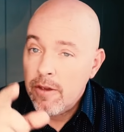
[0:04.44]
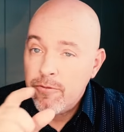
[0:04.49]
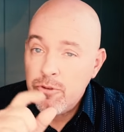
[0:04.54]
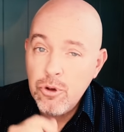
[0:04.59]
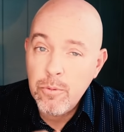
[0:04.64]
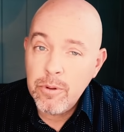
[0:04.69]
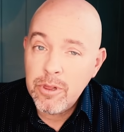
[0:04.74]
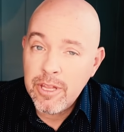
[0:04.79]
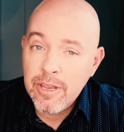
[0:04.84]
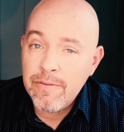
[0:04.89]
If
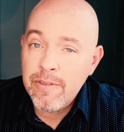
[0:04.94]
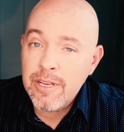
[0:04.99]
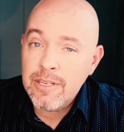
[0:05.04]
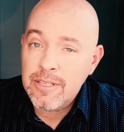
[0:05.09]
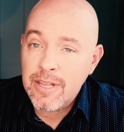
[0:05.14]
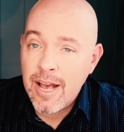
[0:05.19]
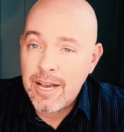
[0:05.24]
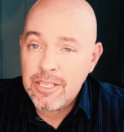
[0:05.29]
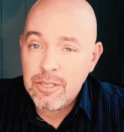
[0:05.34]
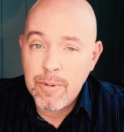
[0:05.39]
you believe these
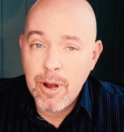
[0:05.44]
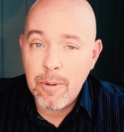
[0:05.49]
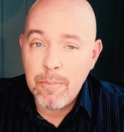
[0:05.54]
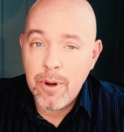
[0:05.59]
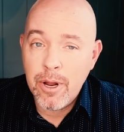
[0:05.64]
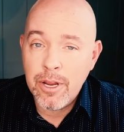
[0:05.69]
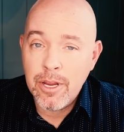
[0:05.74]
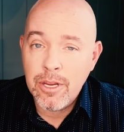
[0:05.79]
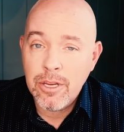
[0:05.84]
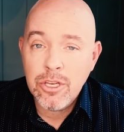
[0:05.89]
lies about
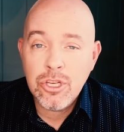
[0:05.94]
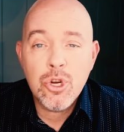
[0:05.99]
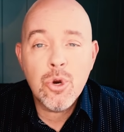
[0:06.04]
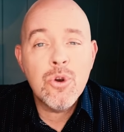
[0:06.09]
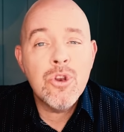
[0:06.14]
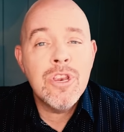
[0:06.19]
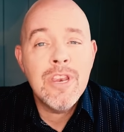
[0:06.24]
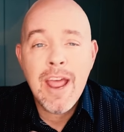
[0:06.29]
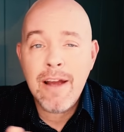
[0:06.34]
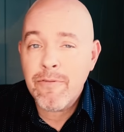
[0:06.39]
money, you're
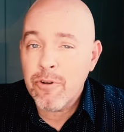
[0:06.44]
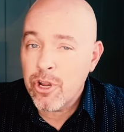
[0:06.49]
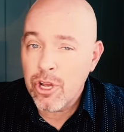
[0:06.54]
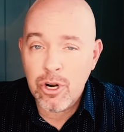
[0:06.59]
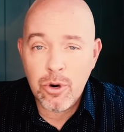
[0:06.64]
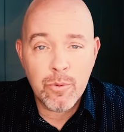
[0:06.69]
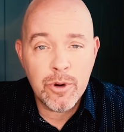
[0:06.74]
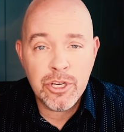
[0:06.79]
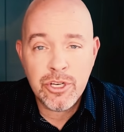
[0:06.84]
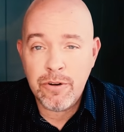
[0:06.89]
never
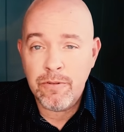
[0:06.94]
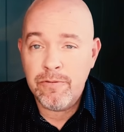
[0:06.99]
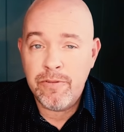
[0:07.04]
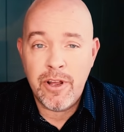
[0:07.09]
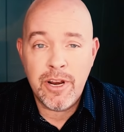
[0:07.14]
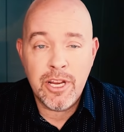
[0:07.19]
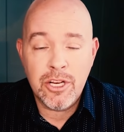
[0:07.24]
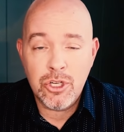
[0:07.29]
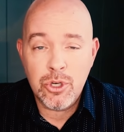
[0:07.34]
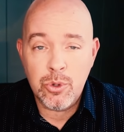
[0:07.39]
going to reach your
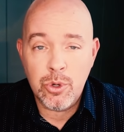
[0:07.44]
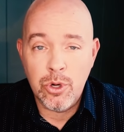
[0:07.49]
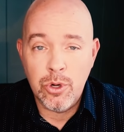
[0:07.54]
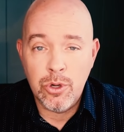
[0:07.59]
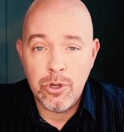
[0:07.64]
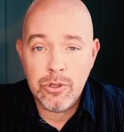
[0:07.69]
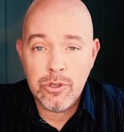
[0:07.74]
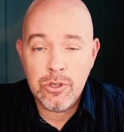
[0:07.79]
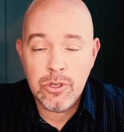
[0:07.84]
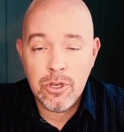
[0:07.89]
financial
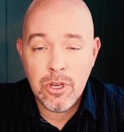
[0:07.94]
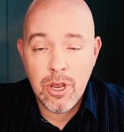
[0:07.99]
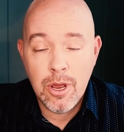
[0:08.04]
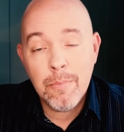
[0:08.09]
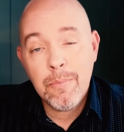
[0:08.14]
goals.